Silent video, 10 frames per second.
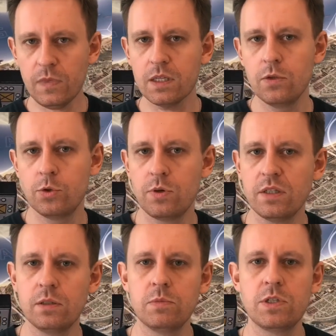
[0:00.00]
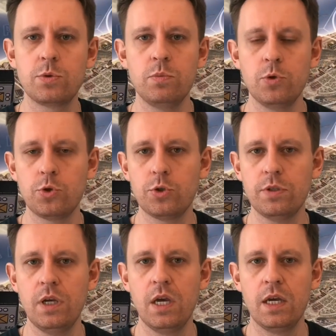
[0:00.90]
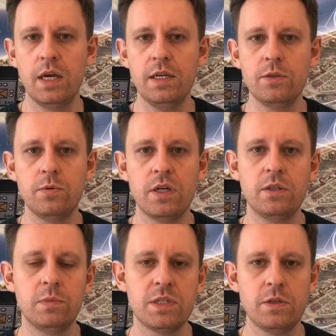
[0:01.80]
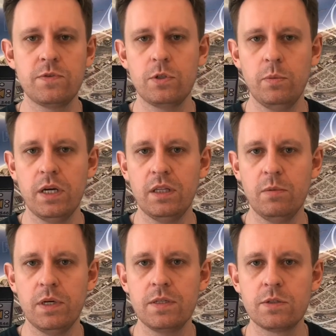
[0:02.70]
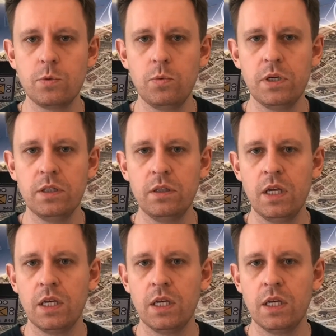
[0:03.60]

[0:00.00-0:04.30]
the random distribution and the randomness of some elements will